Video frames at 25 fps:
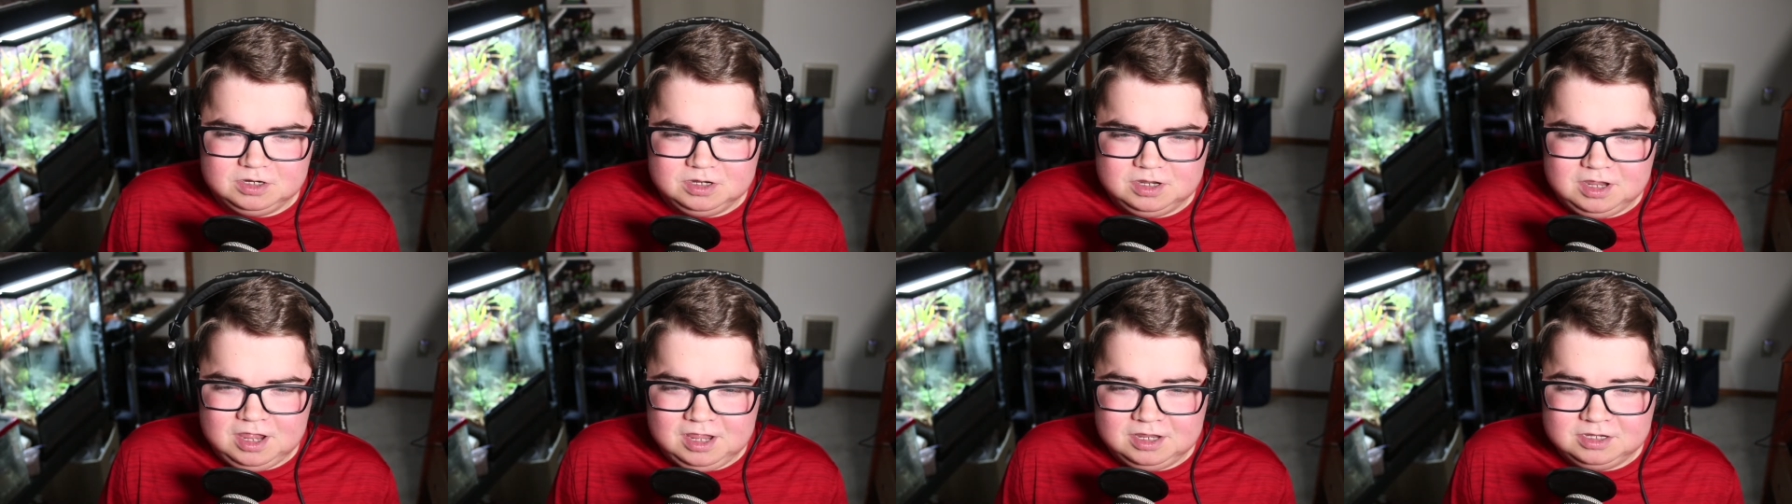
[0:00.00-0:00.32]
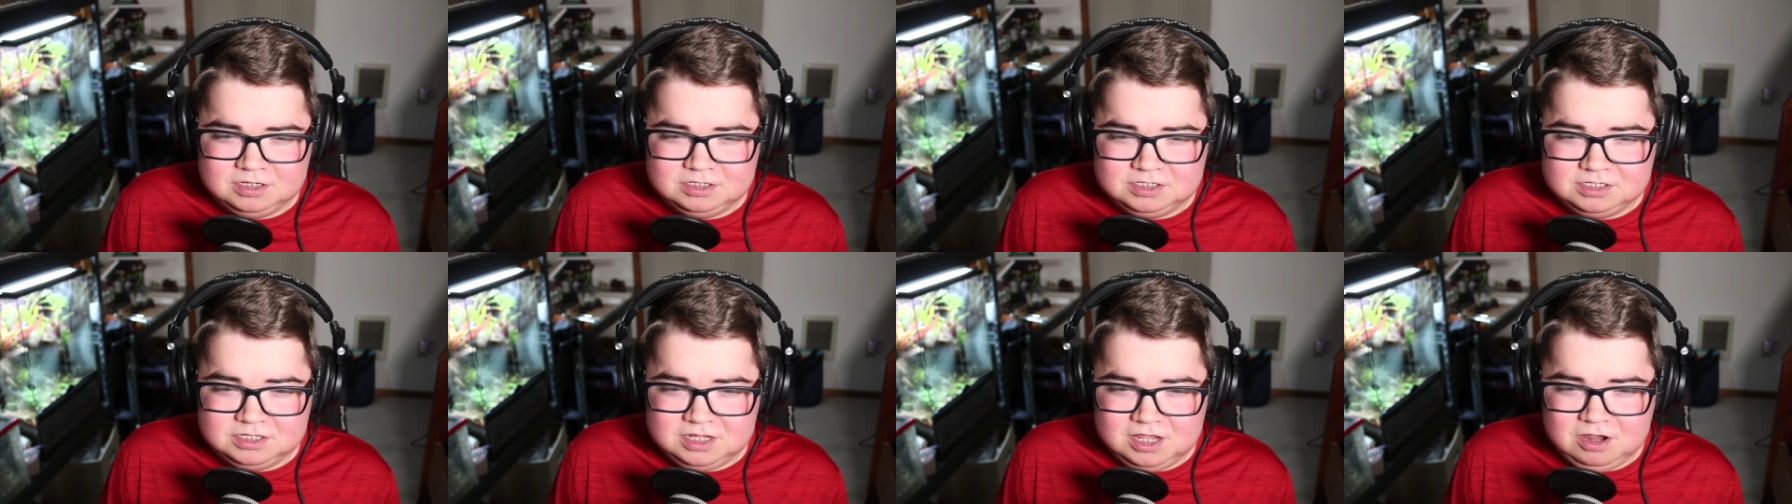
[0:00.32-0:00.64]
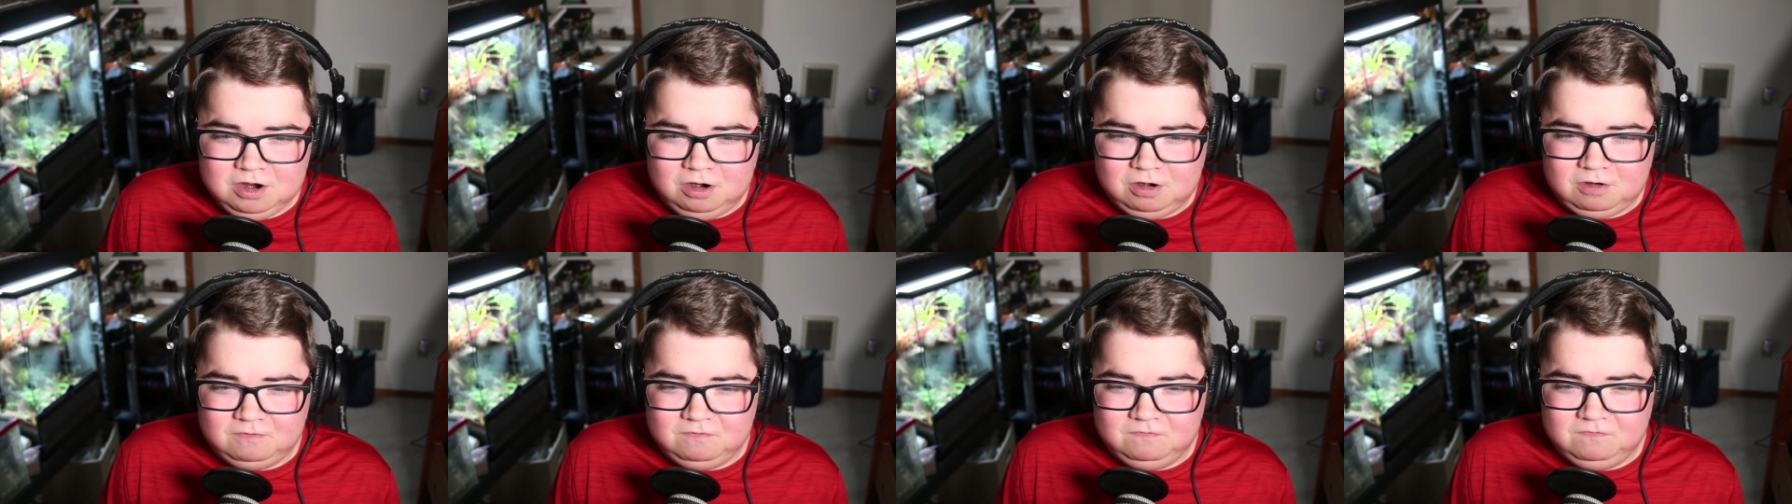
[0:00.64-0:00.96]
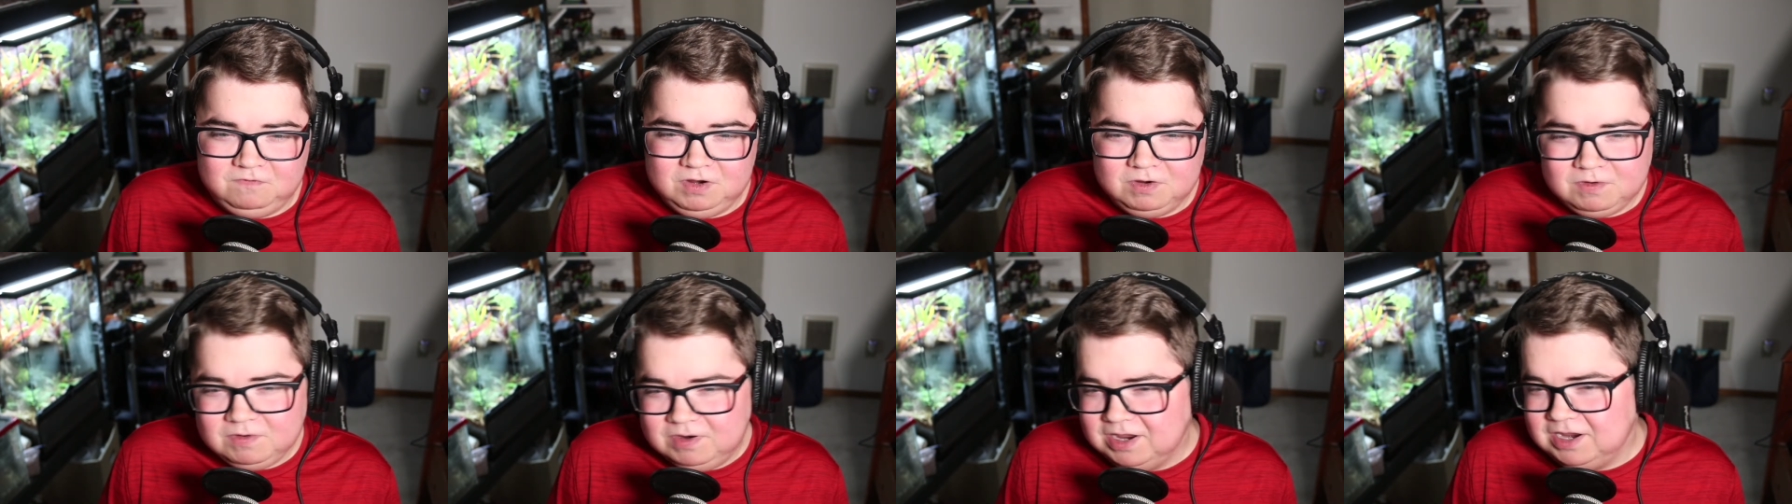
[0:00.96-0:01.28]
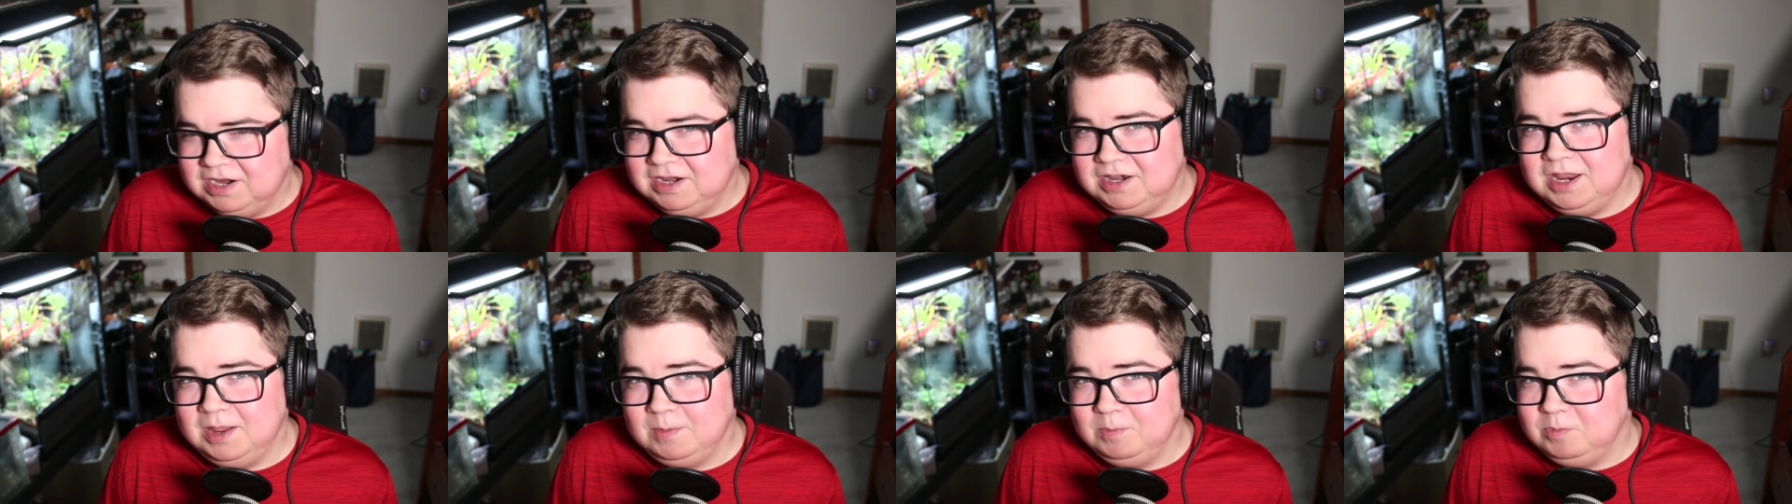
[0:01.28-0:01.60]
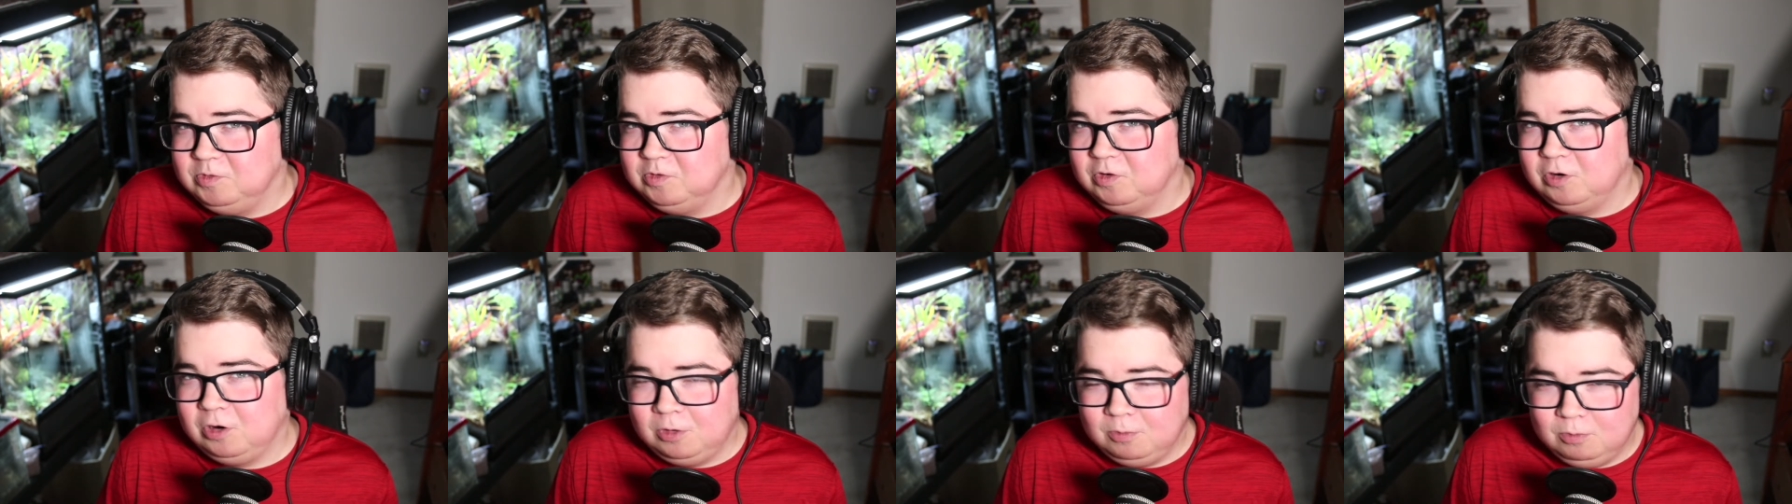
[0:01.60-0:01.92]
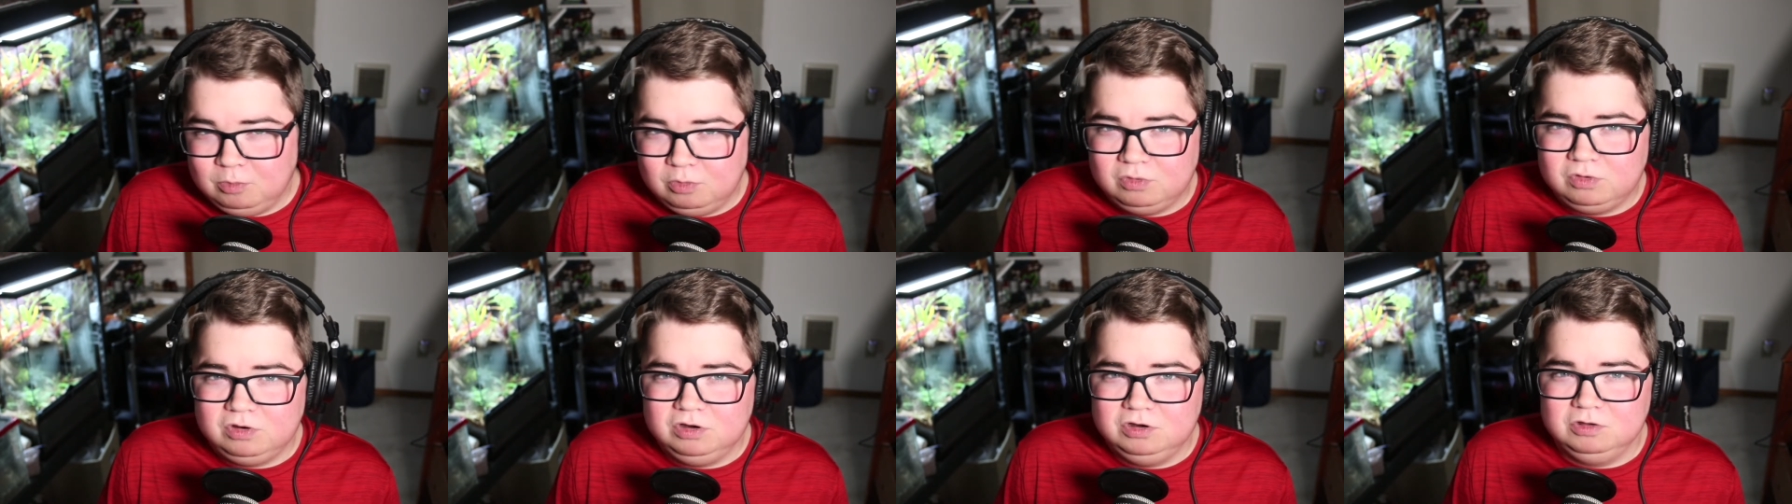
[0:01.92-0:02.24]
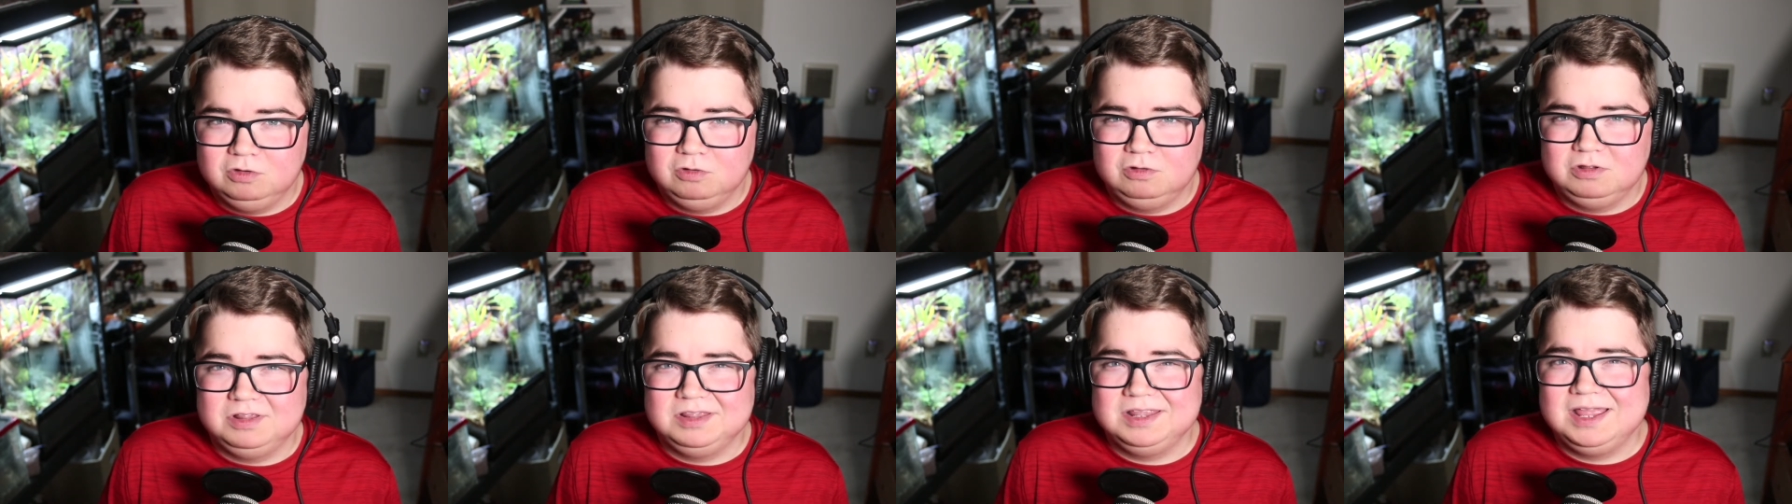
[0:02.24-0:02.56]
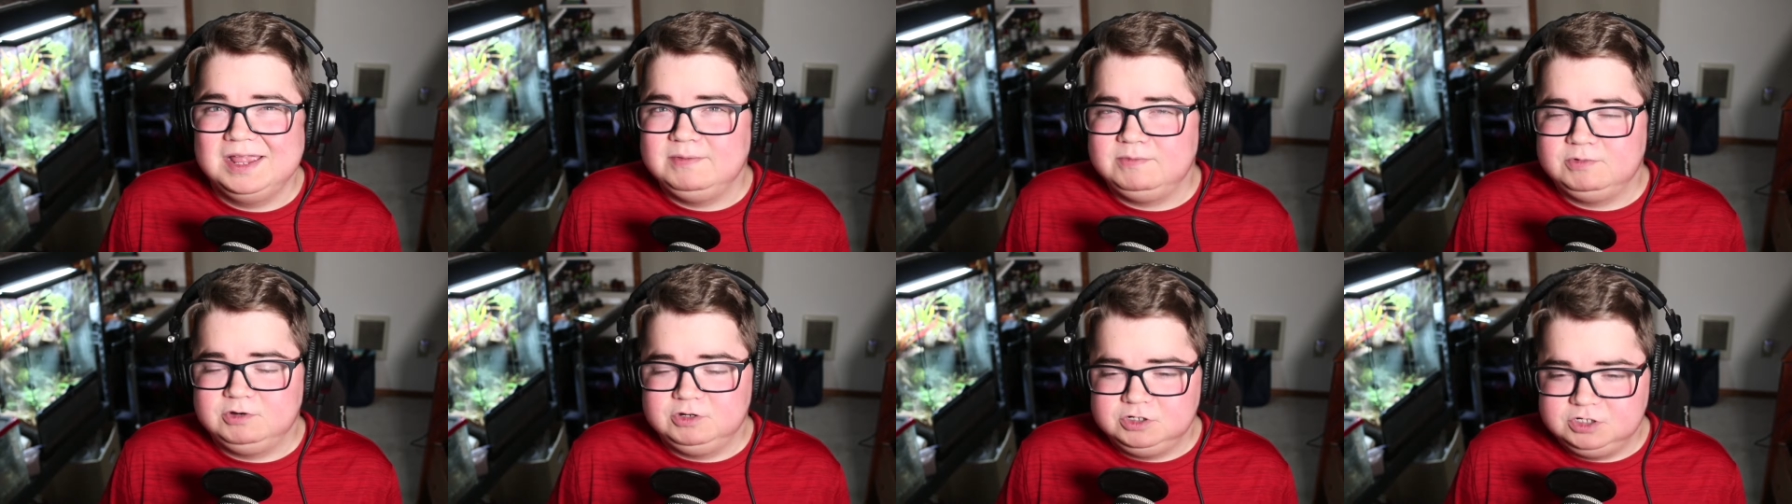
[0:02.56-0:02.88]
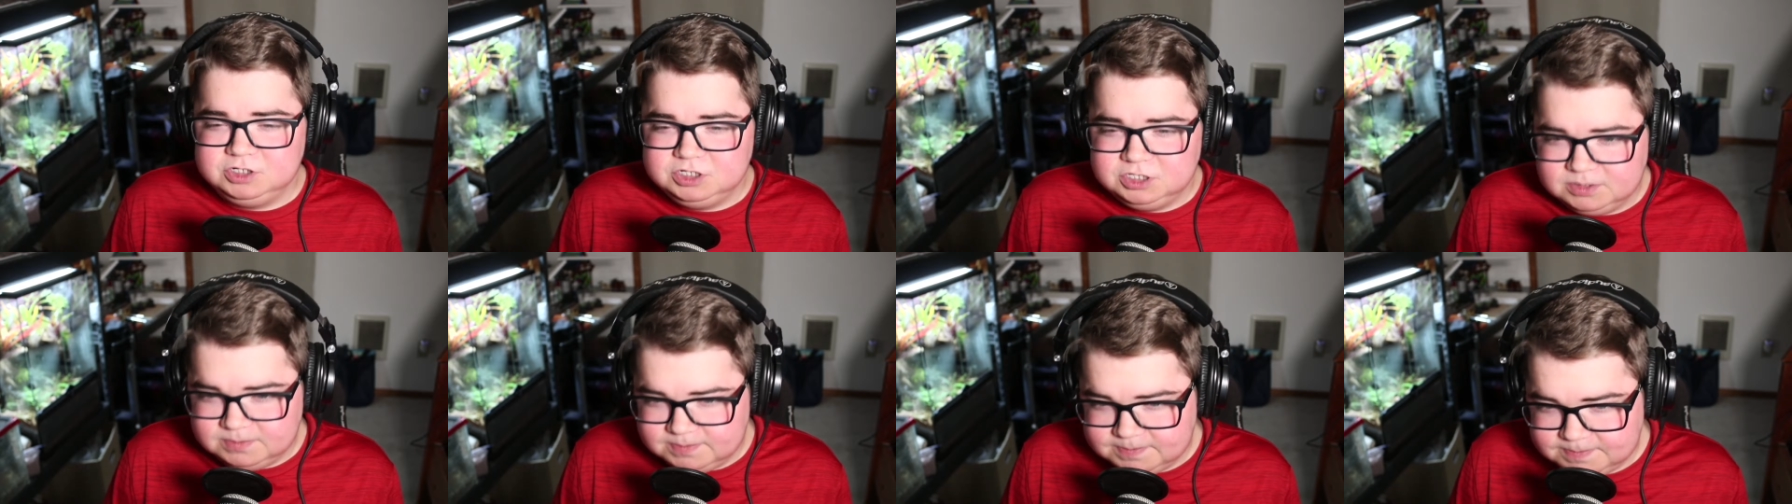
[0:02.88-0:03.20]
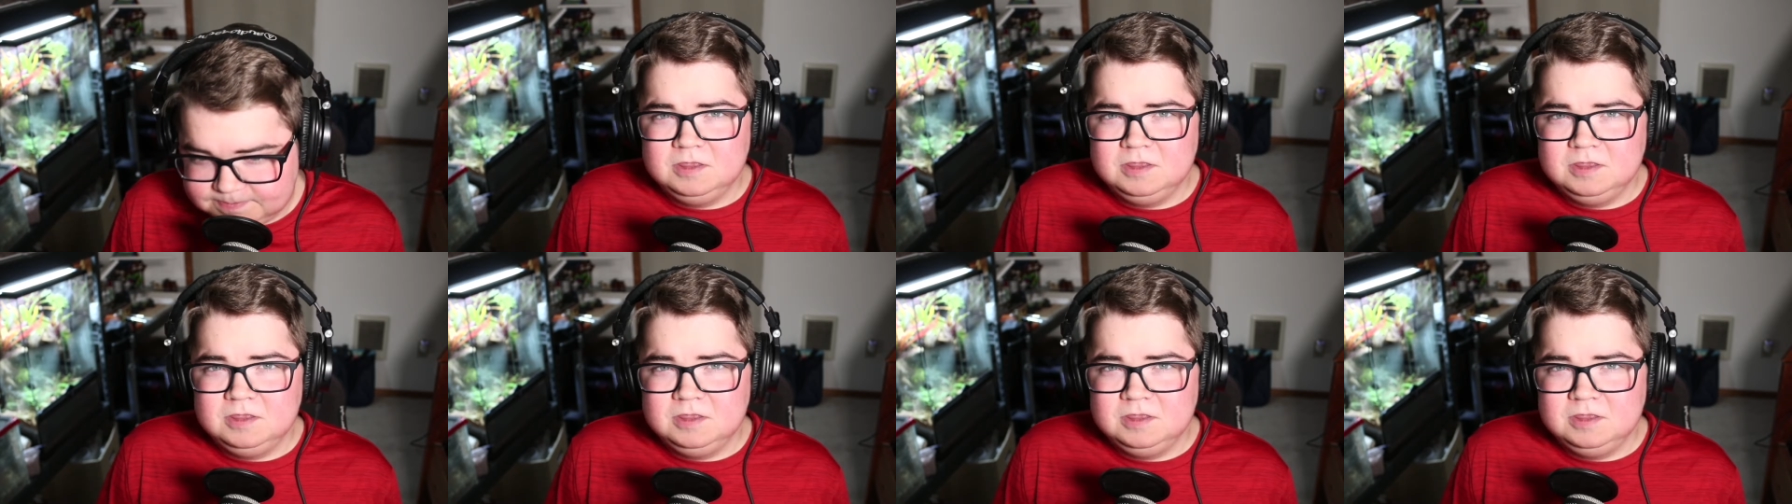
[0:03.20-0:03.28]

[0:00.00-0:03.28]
as they are very adept arboreal climbers.